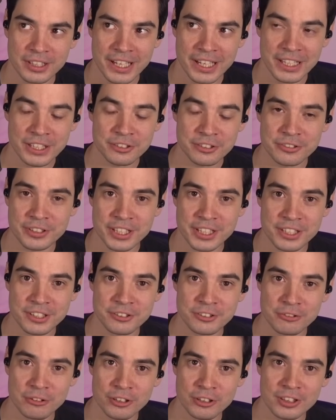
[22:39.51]
entry
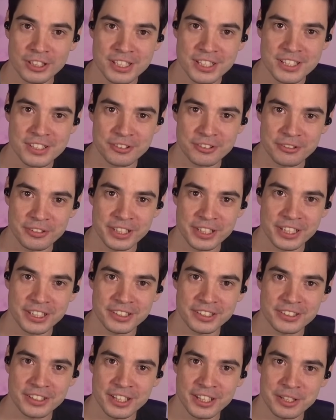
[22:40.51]
into Kotlin's
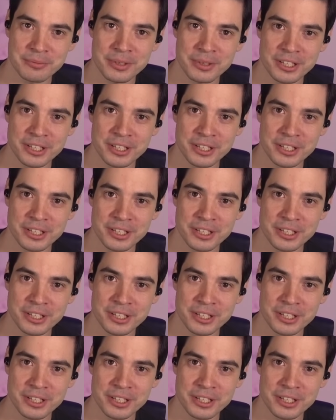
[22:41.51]
story again.